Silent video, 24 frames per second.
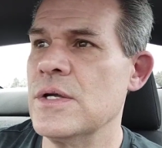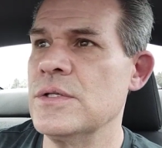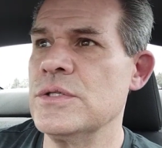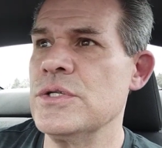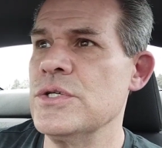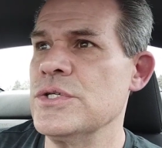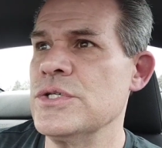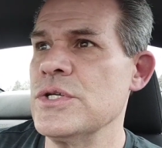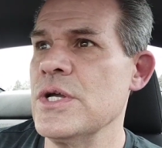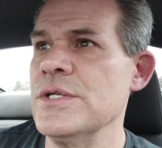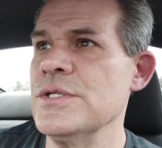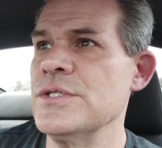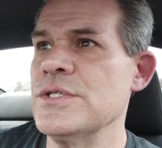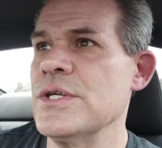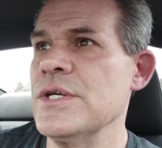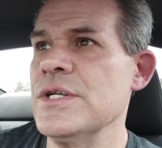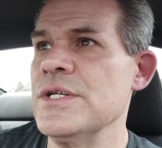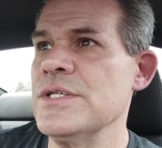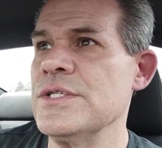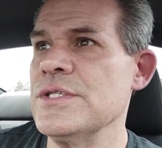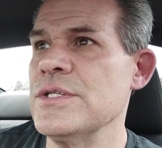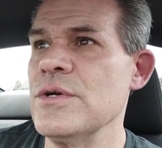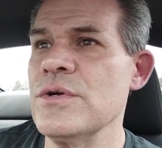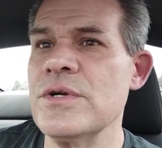the sun's
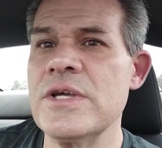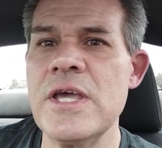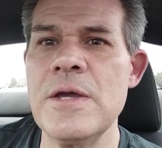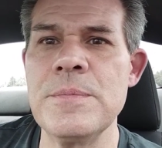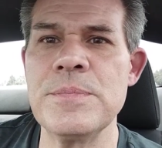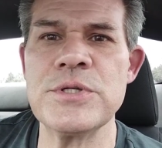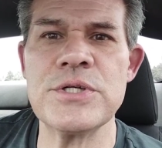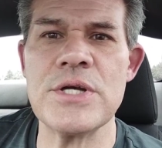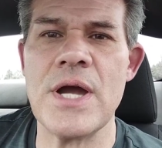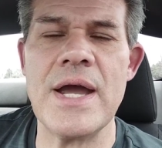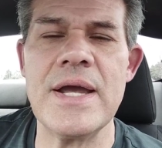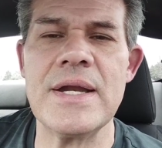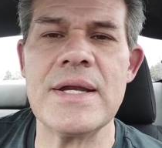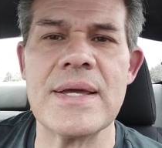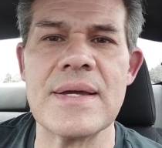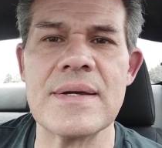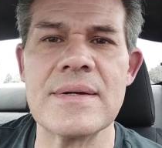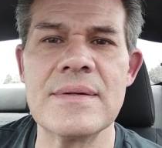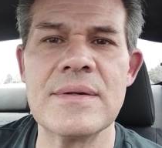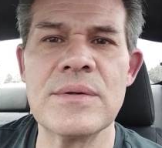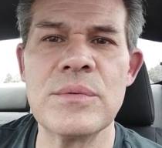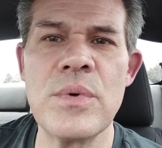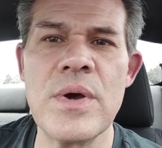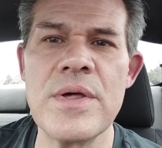going to still keep
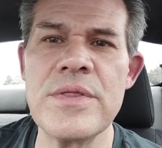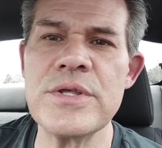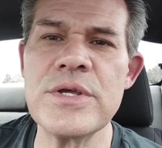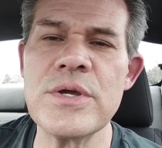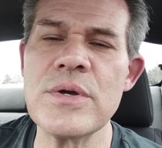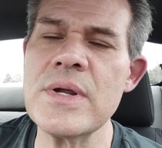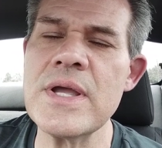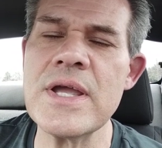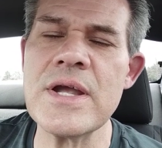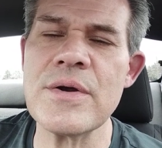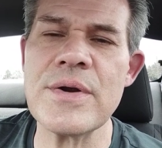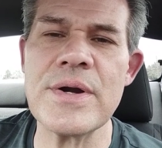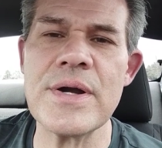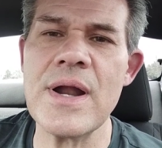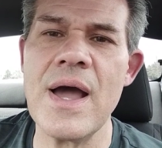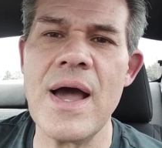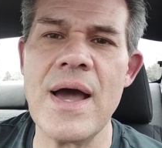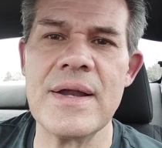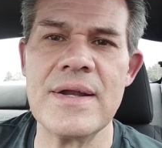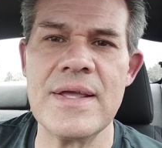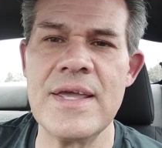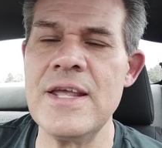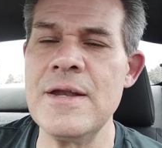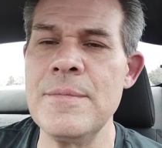shining, whether you're here or
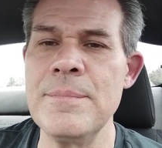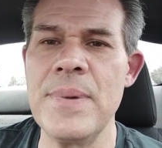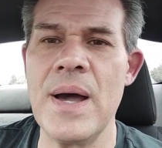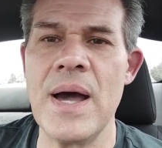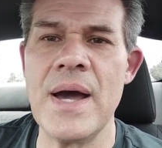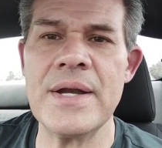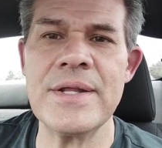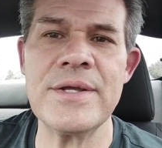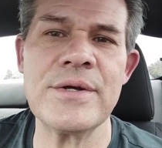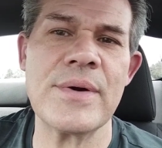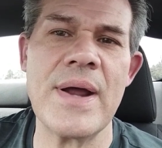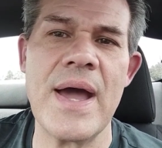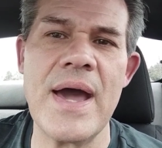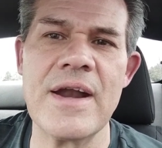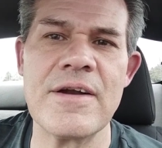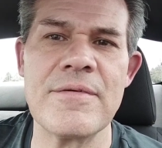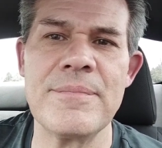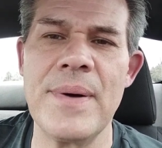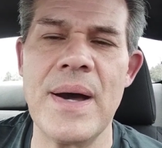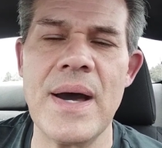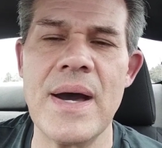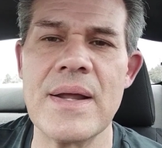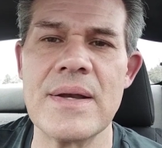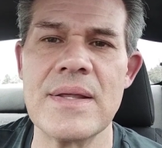not, in body or out
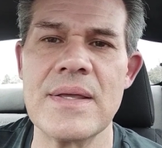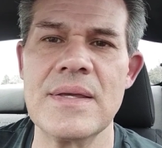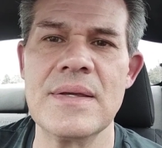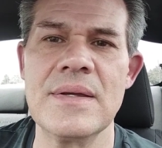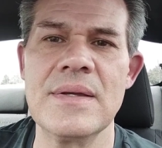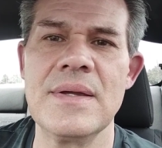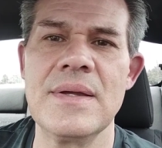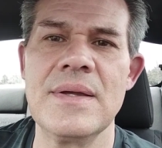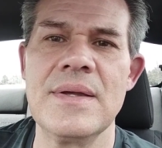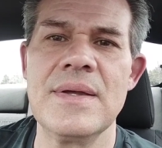of body.